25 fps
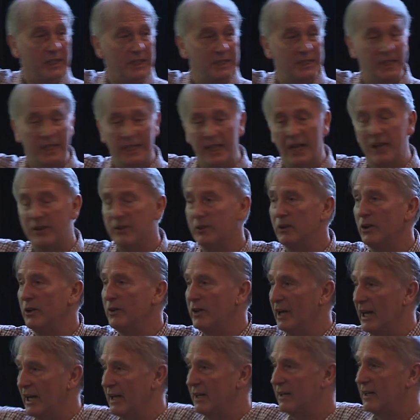in together on
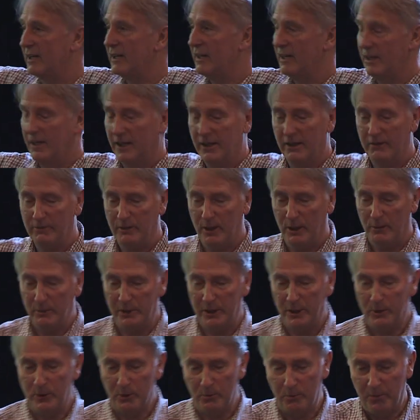that. And I'm
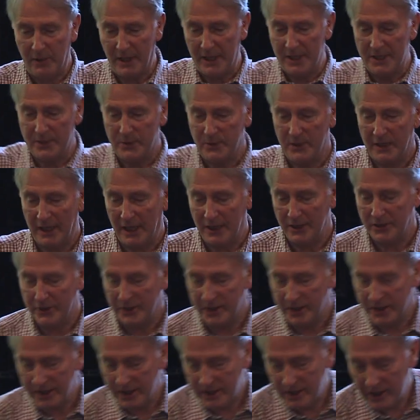in a good place with
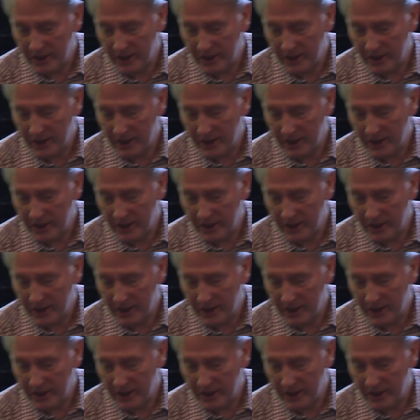Lantra to